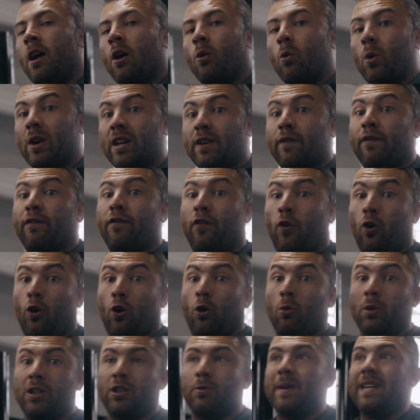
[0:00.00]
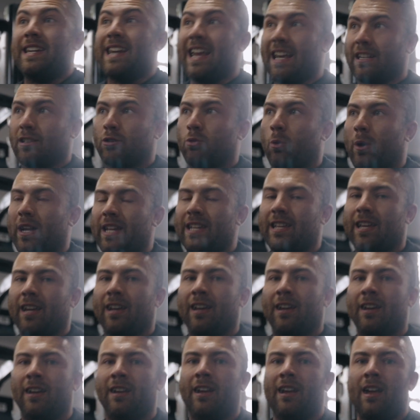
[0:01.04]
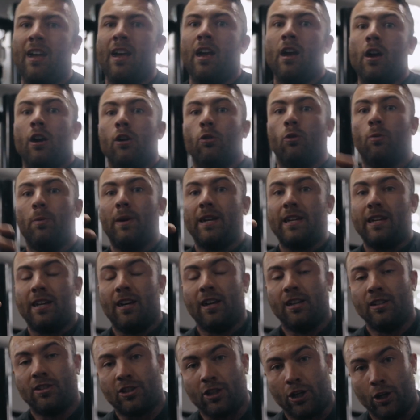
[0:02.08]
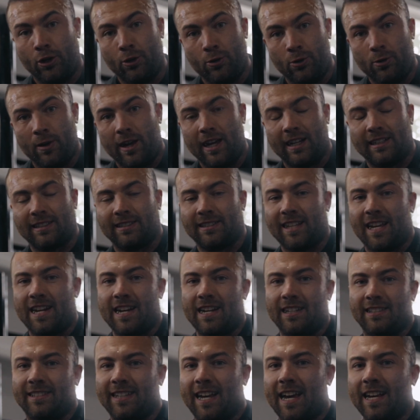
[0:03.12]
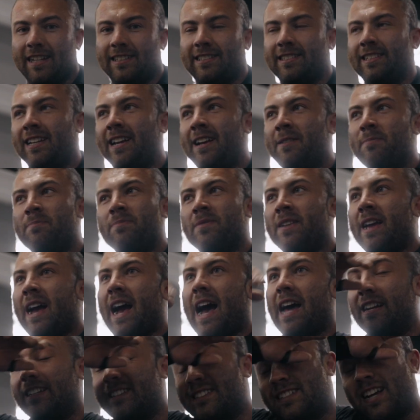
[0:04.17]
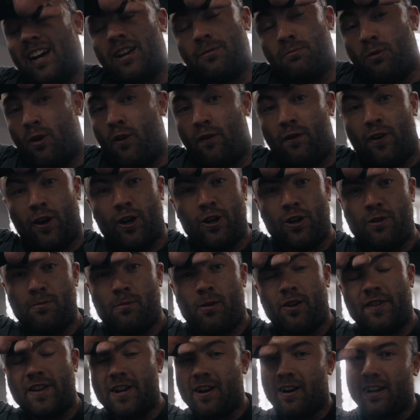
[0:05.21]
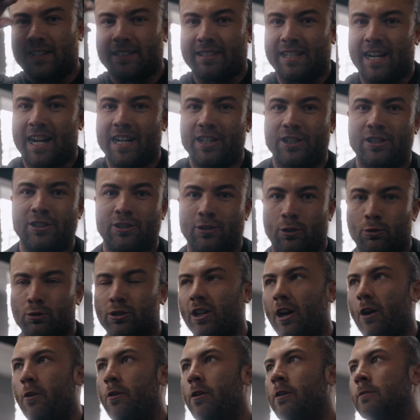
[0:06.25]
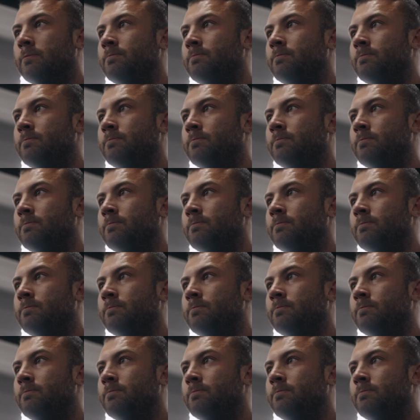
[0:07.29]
Week 4, which will be next week, will be 2 extended sets and a ton more volume on the isolations also.